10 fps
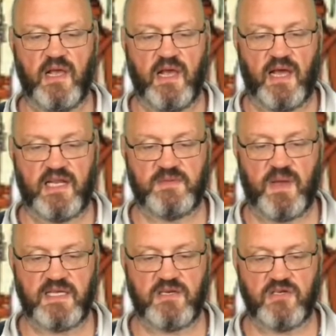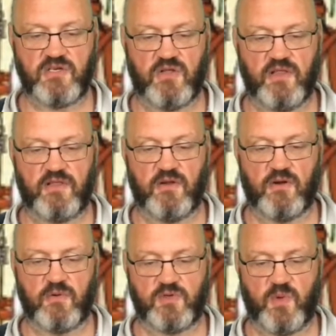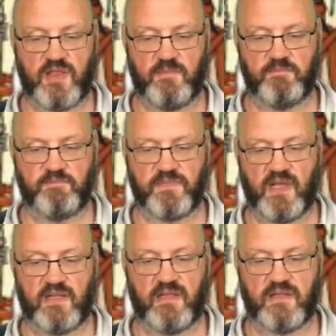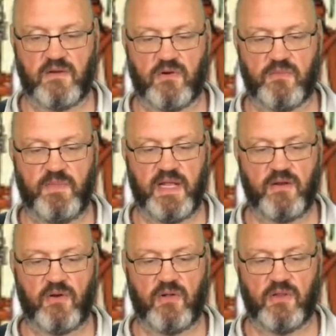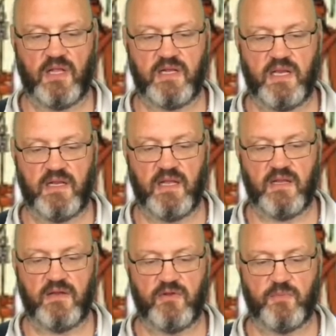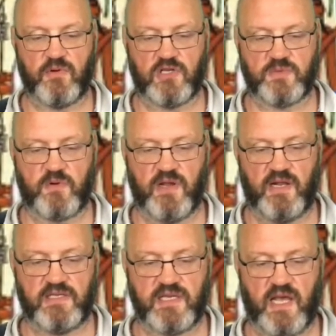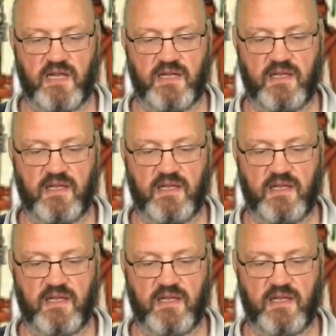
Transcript: And his master saw that the Lord was with him, and that the Lord made all that he did to prosper in his hand.